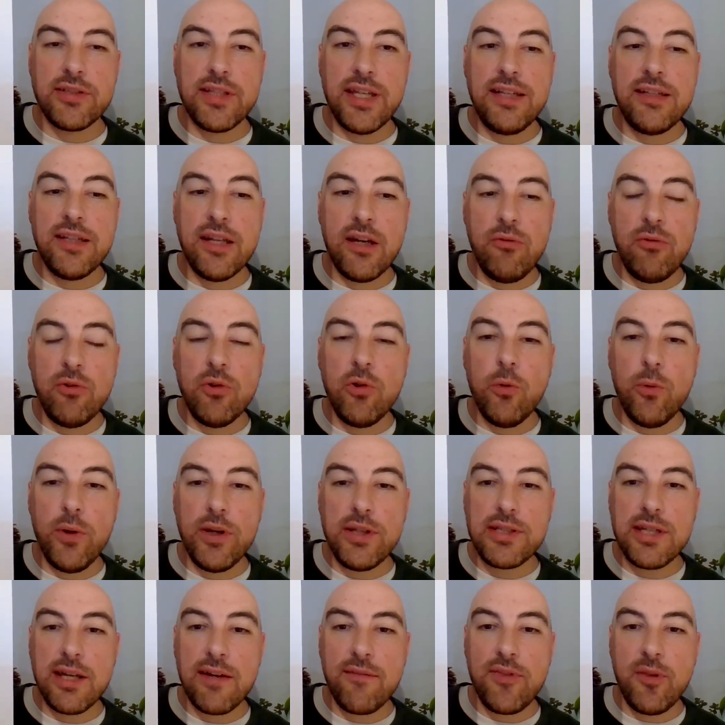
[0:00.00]
They don't
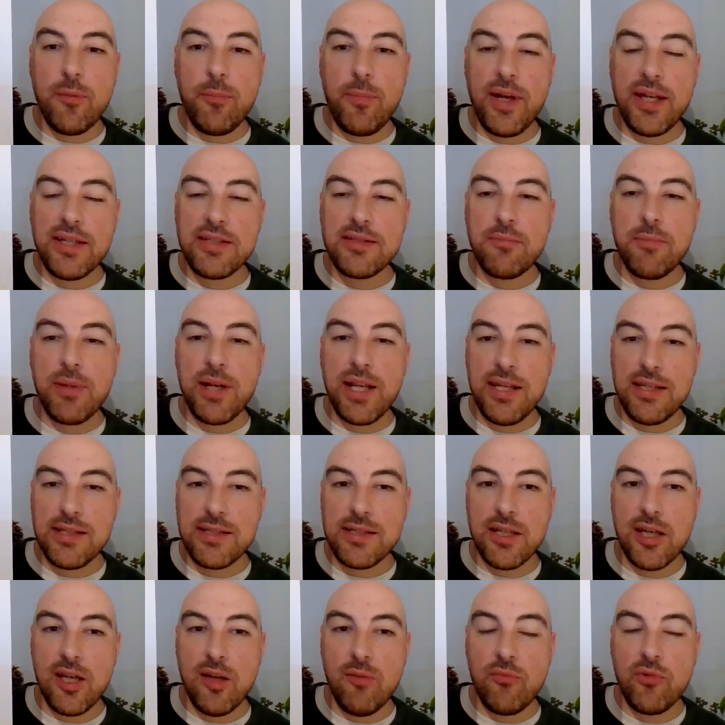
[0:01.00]
always have the best place
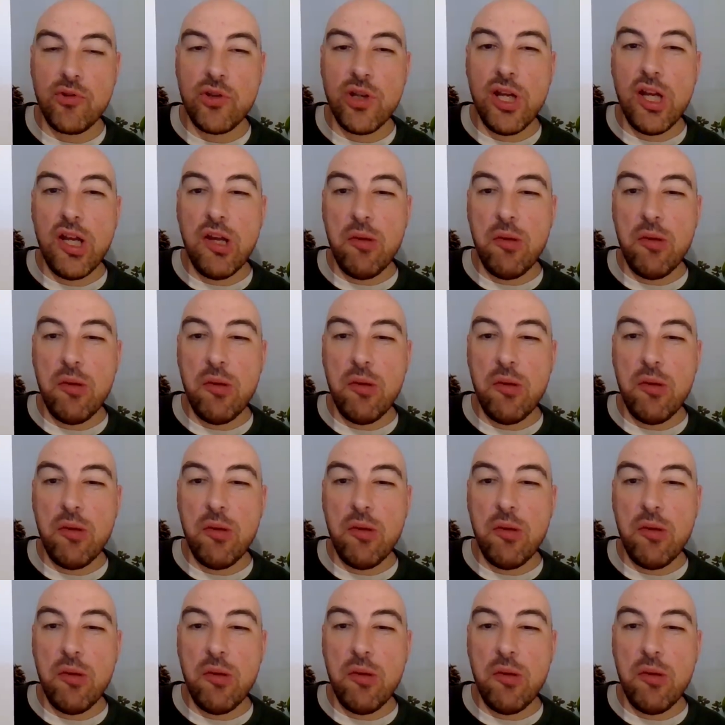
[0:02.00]
terms,